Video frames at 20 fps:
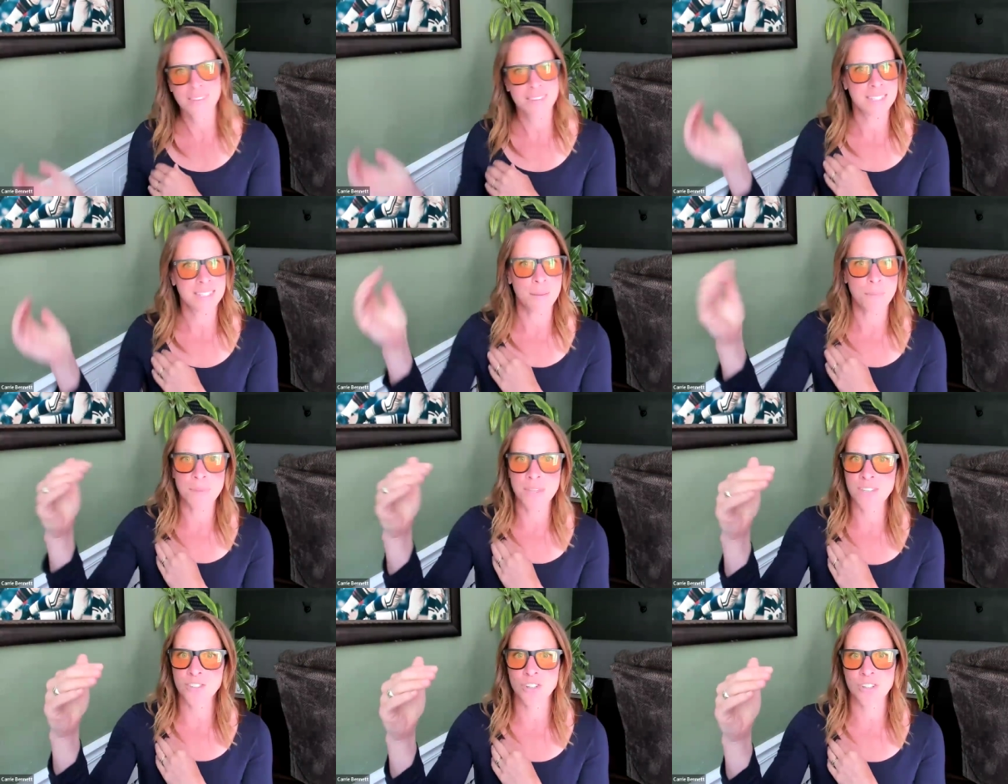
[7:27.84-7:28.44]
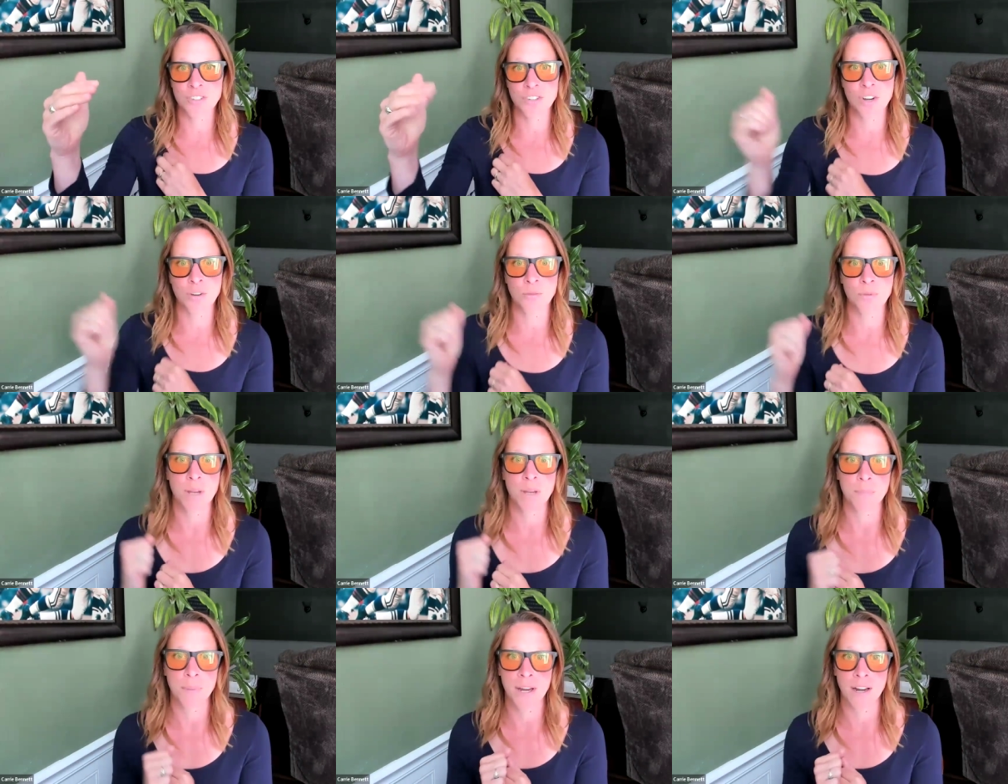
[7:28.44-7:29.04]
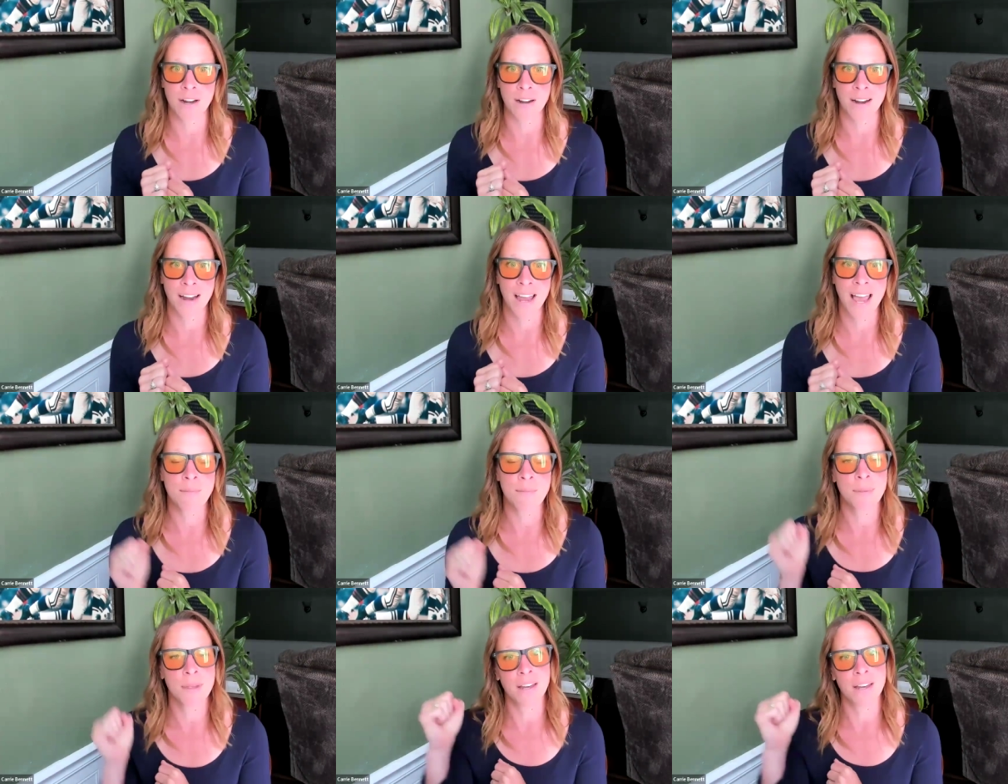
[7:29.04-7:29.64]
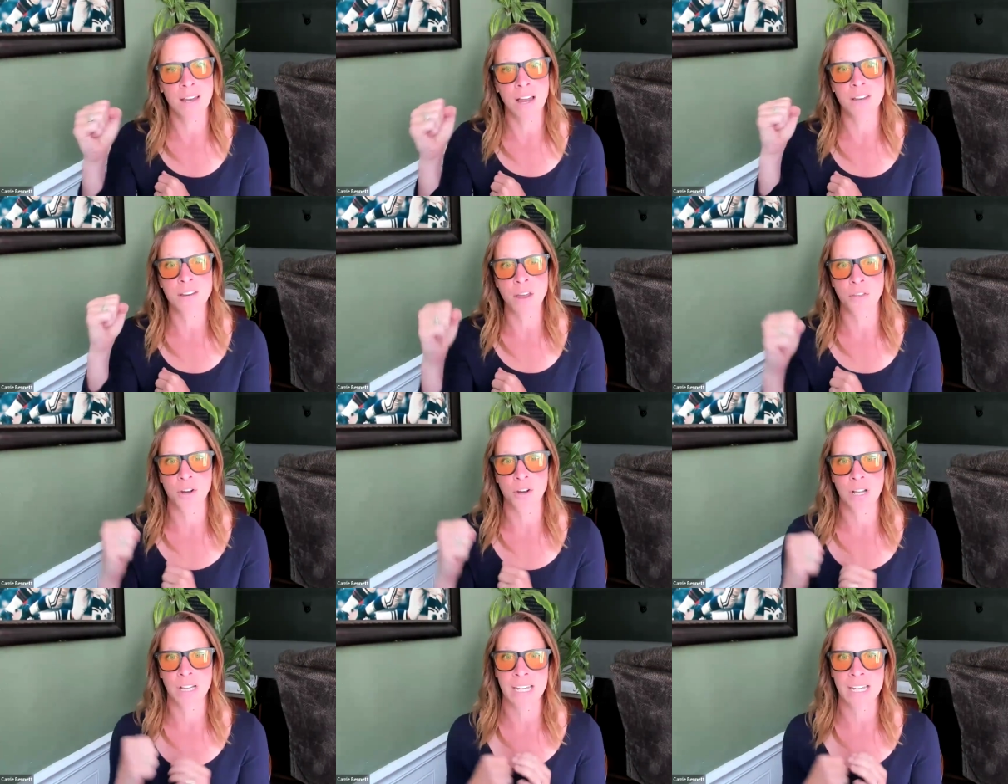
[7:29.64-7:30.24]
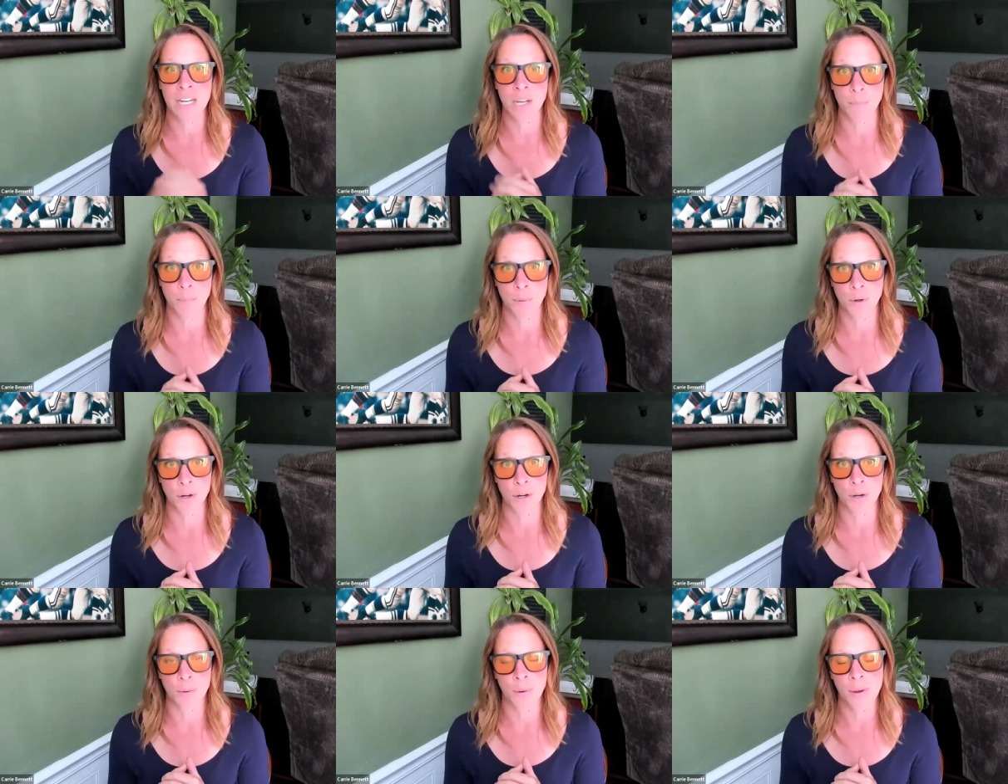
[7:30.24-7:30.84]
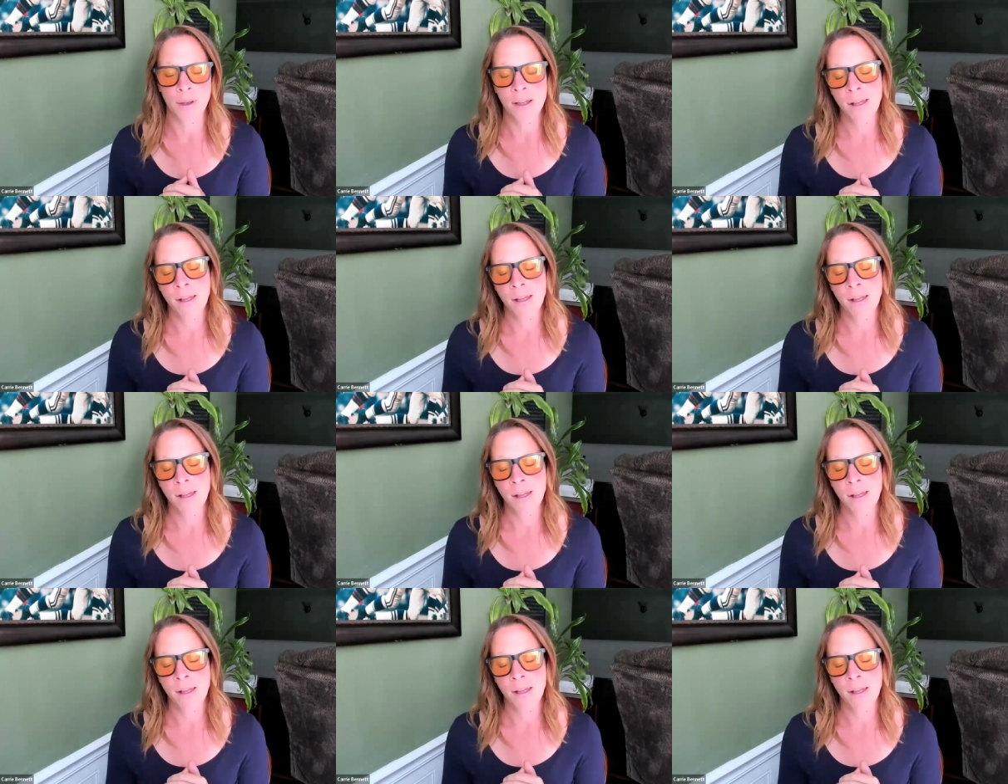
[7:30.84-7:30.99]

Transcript: something's just going to reappear and be another cleanup crew.